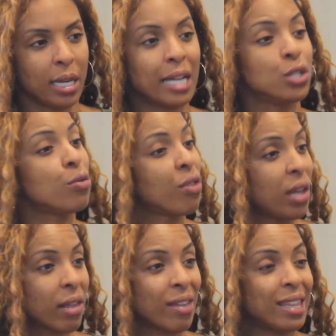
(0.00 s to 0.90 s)
And I do
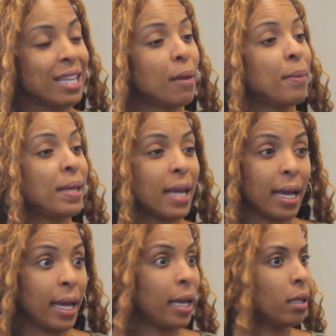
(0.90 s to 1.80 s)
think that the
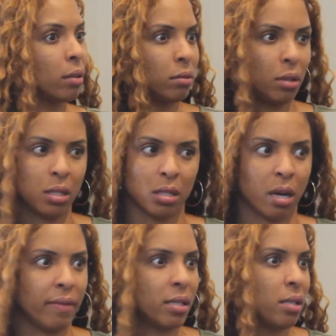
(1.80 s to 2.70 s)
NBA is
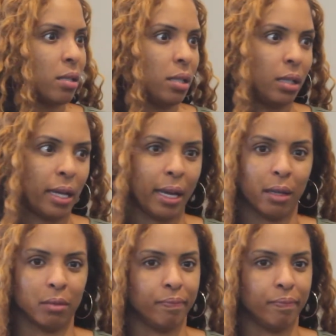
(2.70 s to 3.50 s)
obviously like